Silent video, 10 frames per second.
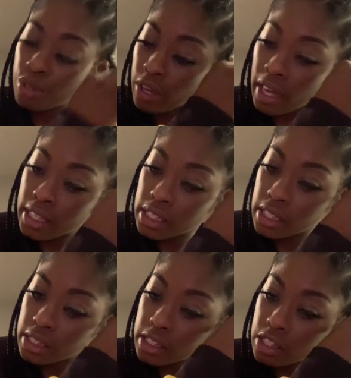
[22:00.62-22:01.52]
you know, I
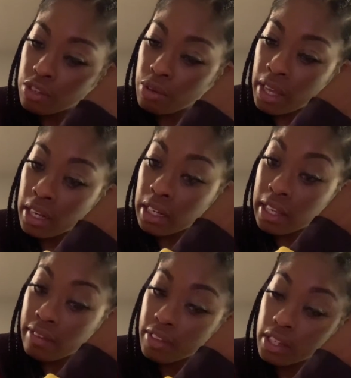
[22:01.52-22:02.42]
see you at
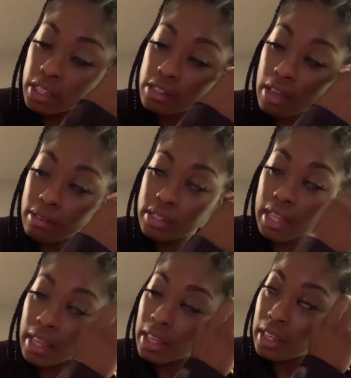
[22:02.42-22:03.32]
11. So I was
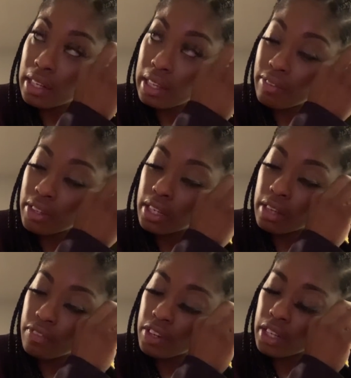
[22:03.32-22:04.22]
like, 11
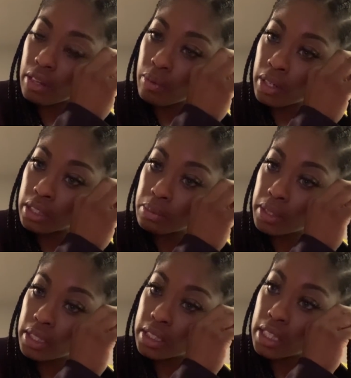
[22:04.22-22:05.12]
definitely works
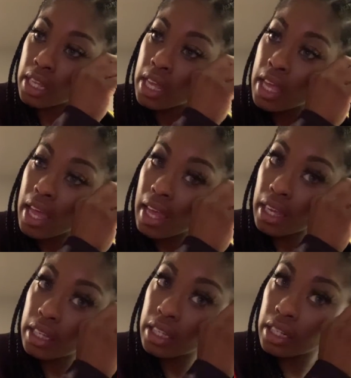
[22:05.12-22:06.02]
because I
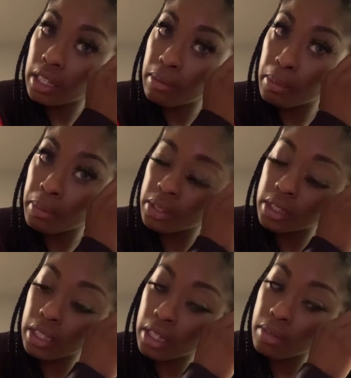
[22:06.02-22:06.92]
get to get a little bit more
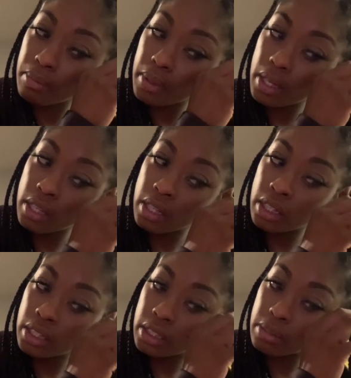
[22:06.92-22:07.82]
sleep
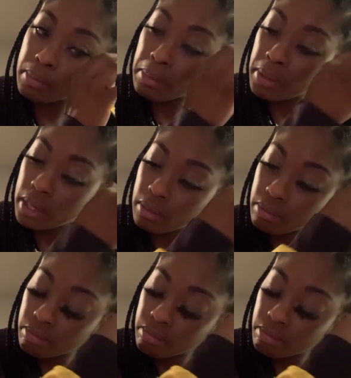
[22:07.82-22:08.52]
because, baby,